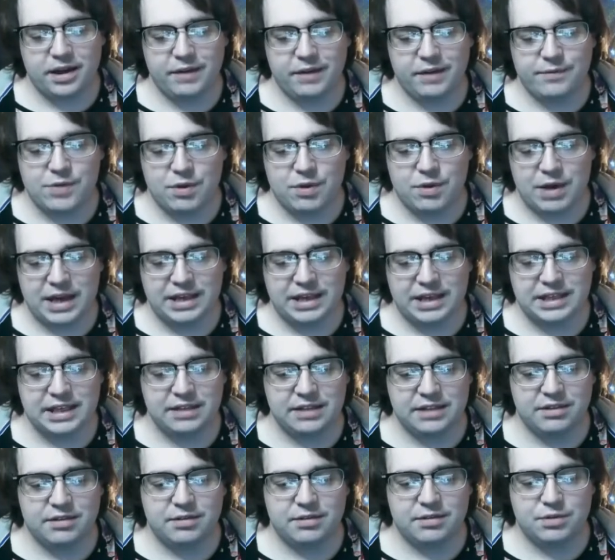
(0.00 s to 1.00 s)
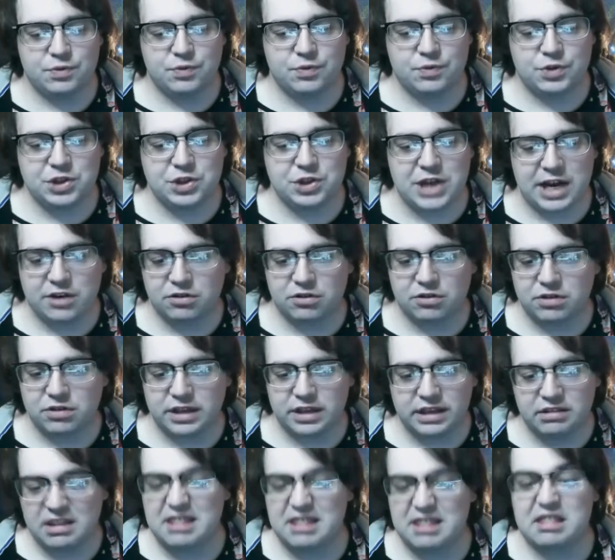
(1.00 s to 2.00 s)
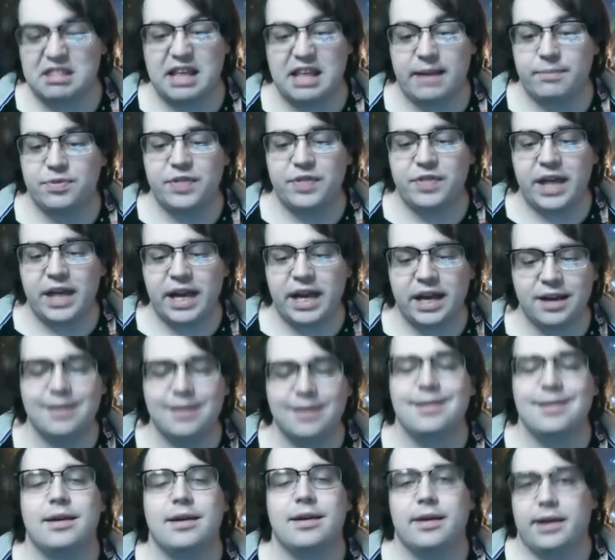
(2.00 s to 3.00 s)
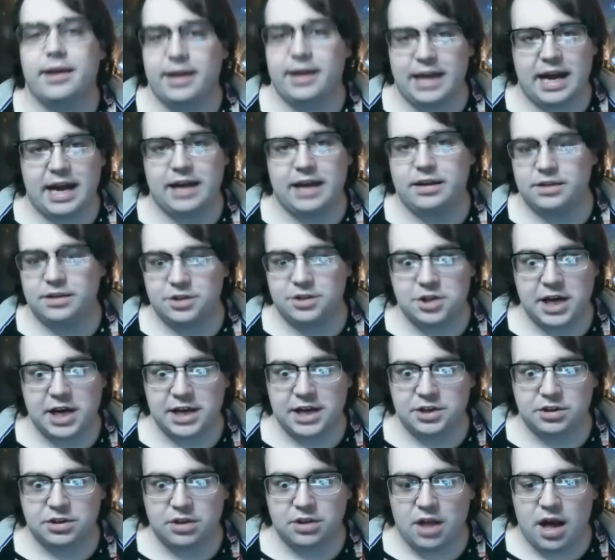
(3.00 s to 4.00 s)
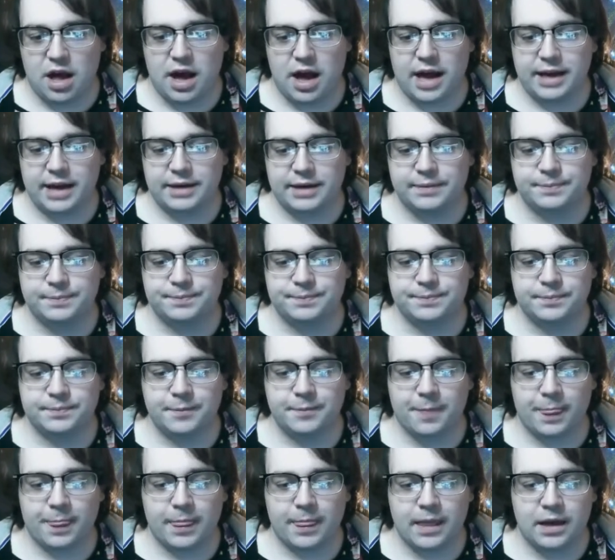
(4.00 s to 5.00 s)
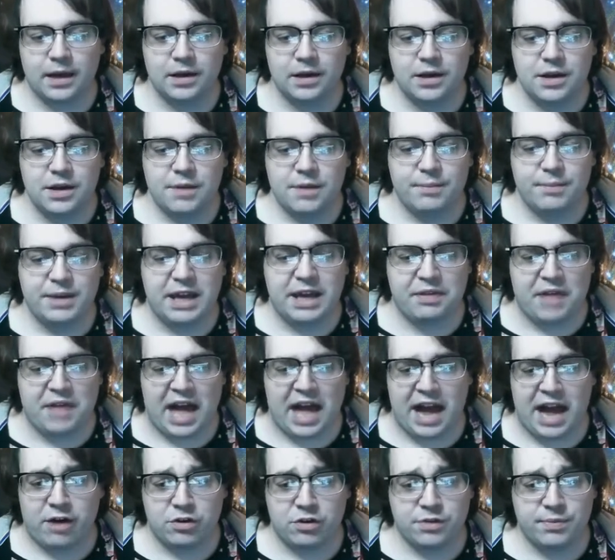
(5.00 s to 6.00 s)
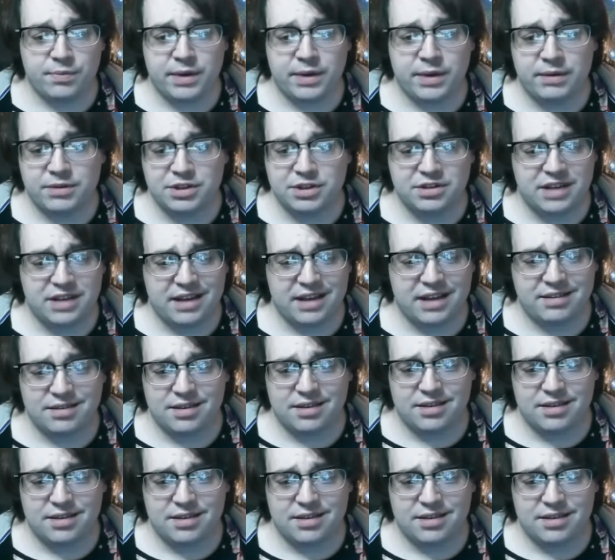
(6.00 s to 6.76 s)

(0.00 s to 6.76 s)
even though I did generally the same thing, it had to change a lot. But yeah, the house pretty much stays the